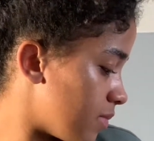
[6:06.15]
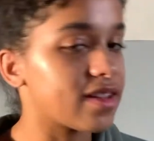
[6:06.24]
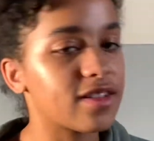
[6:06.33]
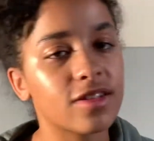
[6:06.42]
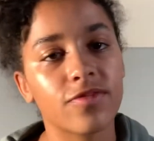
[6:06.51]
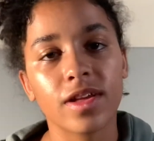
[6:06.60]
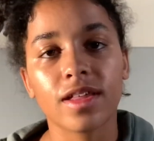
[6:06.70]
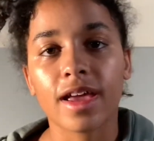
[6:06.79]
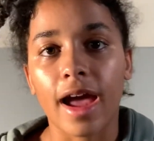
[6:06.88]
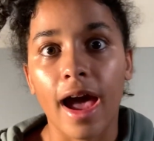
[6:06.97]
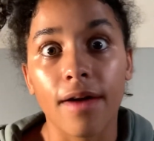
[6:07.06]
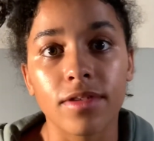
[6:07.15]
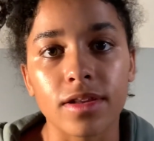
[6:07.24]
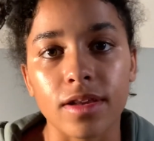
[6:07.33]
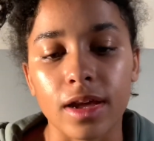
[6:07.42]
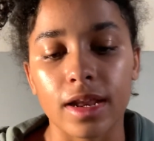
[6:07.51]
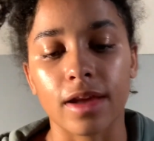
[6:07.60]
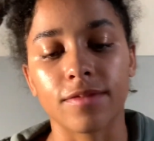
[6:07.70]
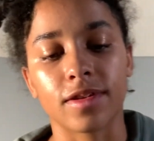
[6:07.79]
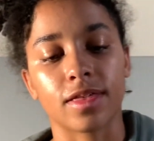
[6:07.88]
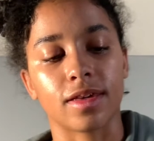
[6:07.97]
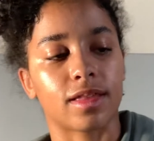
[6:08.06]
I just feel like I haven't done
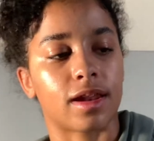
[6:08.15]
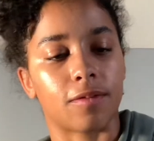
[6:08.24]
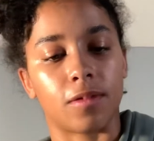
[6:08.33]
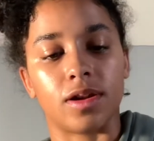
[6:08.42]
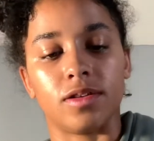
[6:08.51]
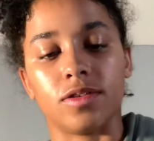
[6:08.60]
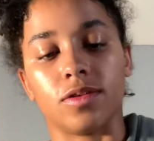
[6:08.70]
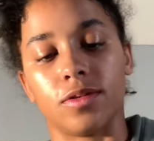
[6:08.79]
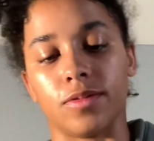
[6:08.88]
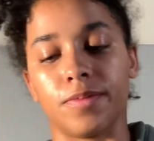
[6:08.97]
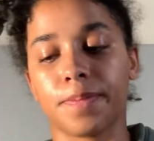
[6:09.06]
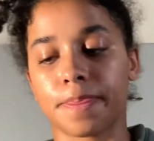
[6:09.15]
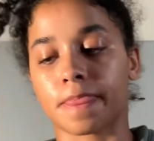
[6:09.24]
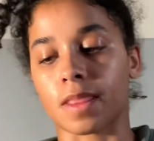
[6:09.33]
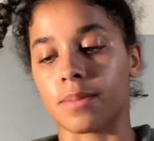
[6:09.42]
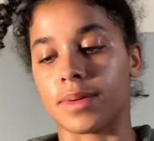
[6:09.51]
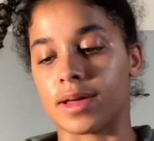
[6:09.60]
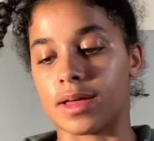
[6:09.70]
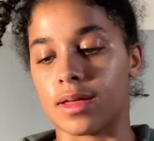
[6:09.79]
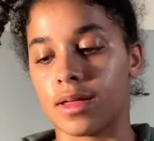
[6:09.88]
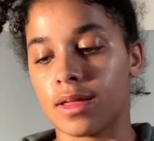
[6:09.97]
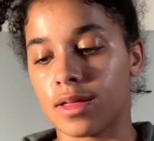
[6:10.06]
everything that I want to do. But
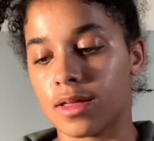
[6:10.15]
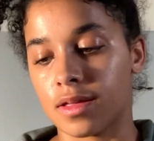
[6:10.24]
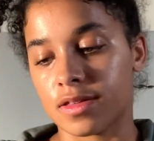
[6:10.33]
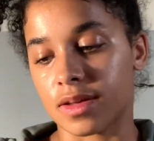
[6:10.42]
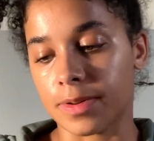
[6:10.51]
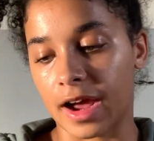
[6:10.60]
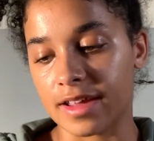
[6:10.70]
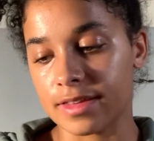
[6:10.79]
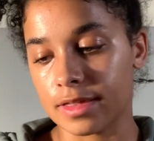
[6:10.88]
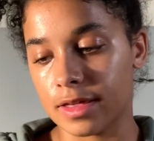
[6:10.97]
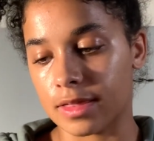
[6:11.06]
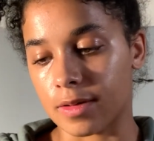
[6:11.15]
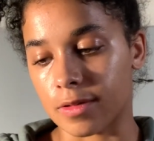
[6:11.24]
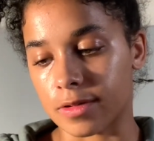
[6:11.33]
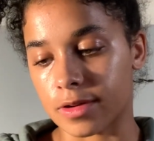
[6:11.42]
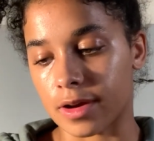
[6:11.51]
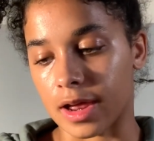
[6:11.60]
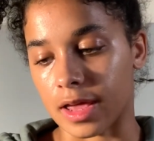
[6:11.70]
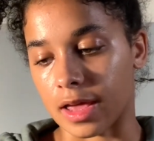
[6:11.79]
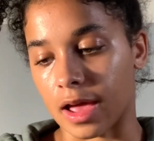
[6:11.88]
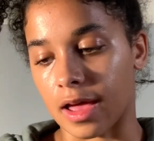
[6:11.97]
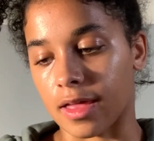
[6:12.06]
surprisingly, the older I
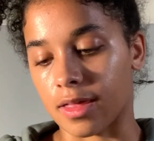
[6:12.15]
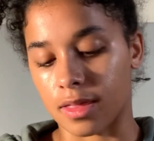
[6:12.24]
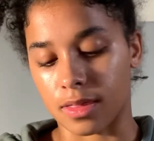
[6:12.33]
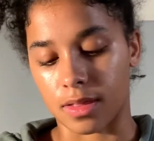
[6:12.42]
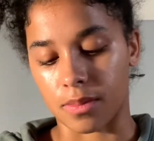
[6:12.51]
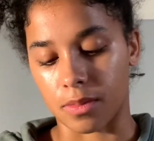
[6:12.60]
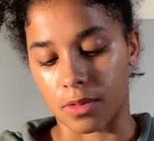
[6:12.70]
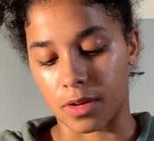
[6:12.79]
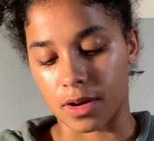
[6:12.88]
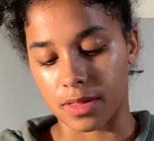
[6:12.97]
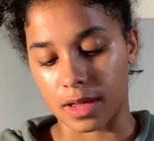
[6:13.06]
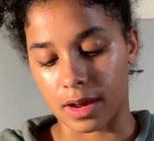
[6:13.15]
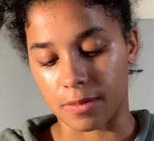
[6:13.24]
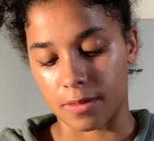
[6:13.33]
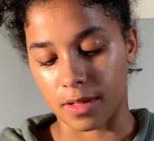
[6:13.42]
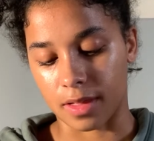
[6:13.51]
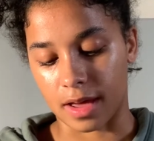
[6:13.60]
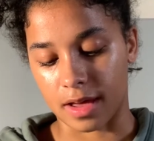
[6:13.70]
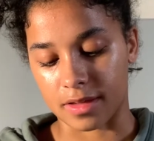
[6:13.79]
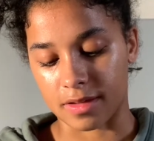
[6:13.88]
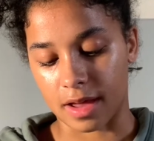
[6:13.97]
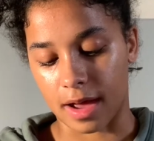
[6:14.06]
get, the more that I
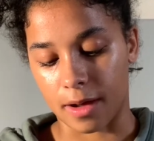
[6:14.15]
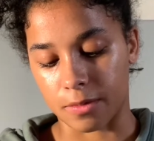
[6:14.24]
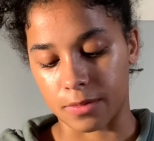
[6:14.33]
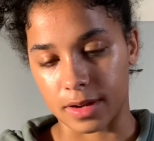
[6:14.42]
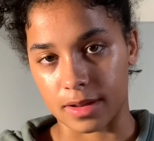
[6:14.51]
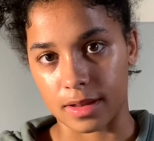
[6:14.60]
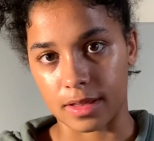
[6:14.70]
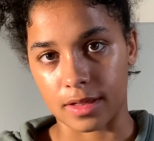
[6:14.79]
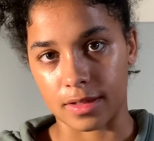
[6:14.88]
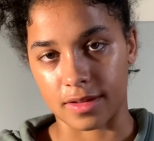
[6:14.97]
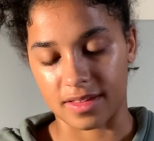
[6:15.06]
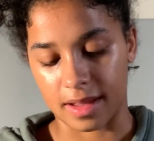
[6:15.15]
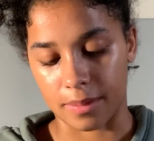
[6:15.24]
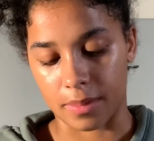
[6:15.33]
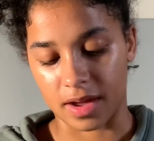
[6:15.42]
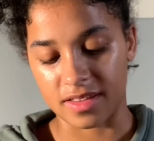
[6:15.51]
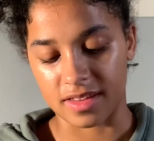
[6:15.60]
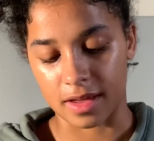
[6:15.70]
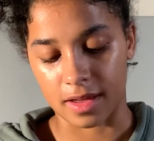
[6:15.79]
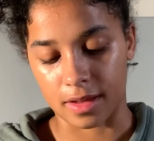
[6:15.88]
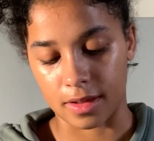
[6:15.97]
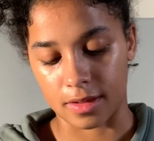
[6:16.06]
realize how ridiculous that mindset
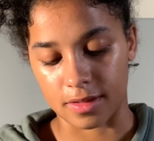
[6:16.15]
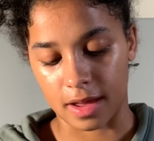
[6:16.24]
is.